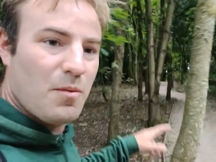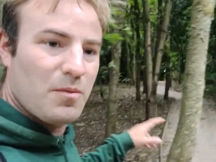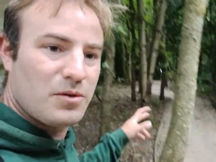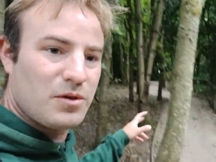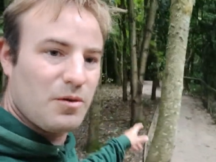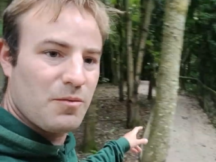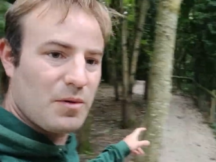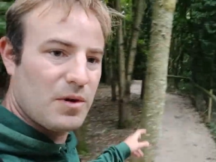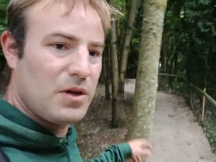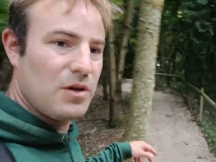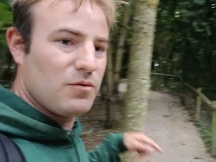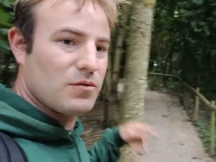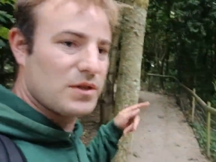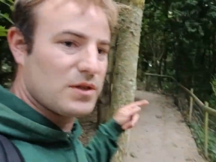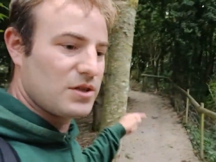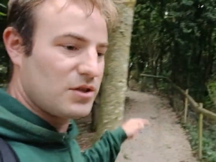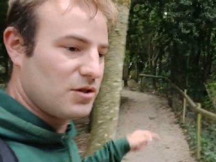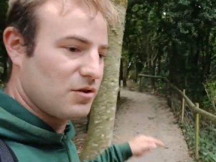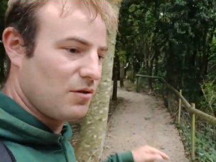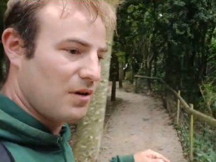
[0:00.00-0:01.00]
we'll do, we'll use
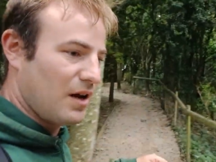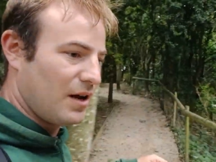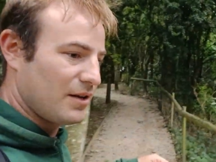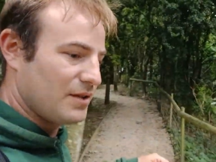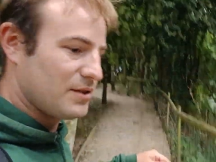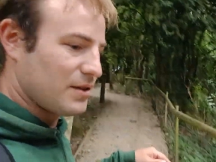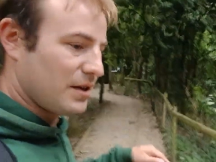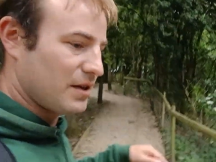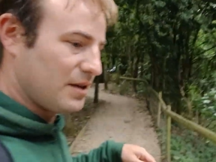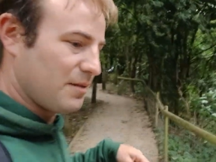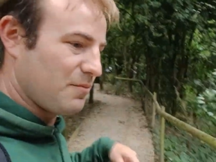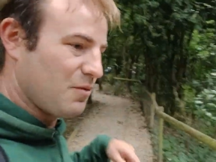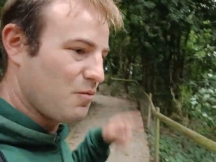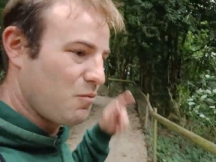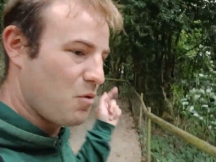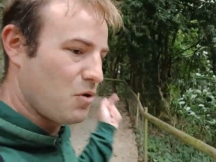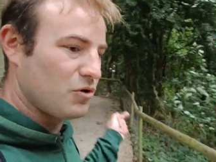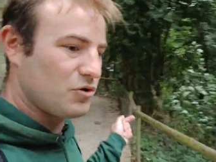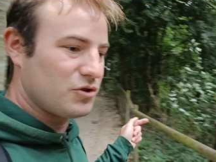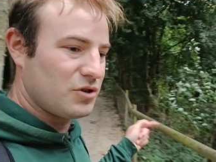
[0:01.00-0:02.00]
this to do line sighting. We'll
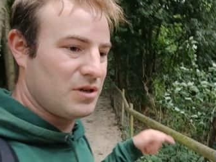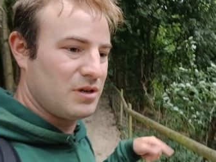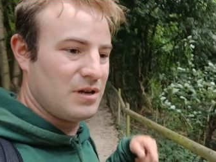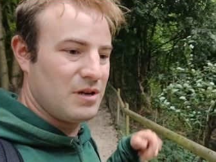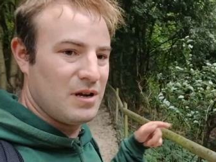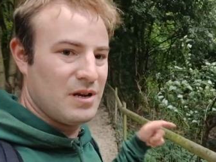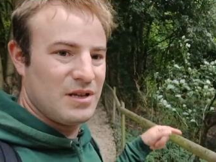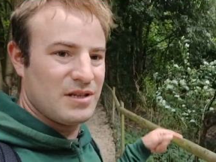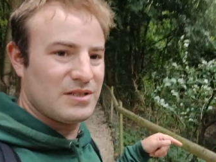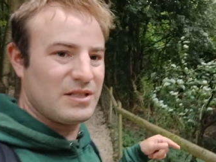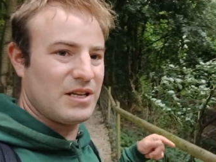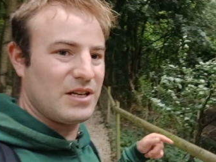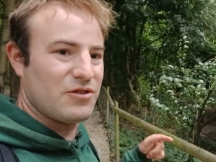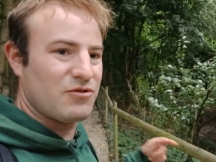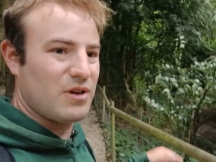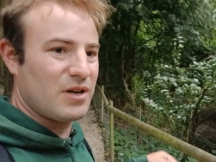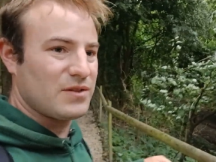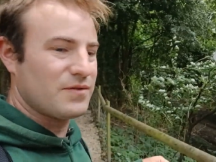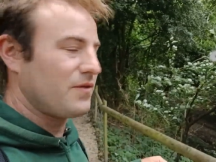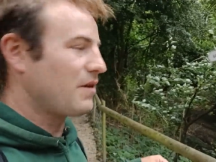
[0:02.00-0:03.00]
watch, see the
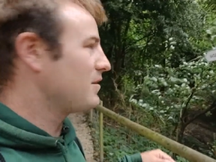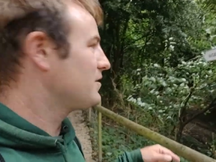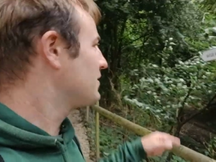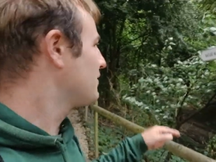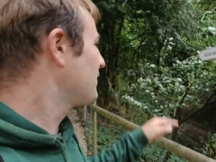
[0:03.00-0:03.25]
trains first.